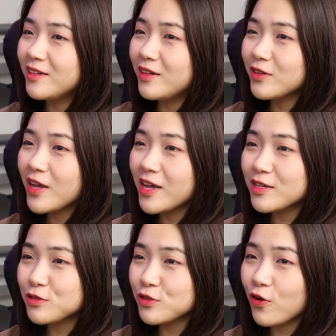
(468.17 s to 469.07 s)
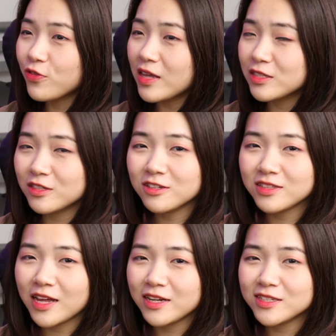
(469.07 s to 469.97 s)
Okay, so that's good.
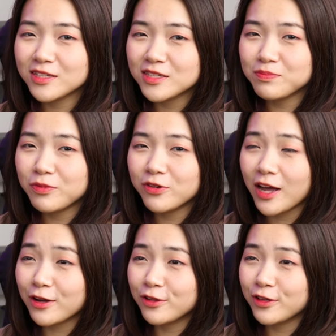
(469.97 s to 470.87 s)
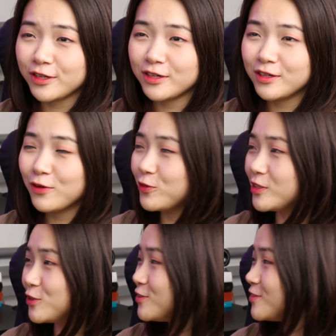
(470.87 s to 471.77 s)
That is a simple calculator that we do.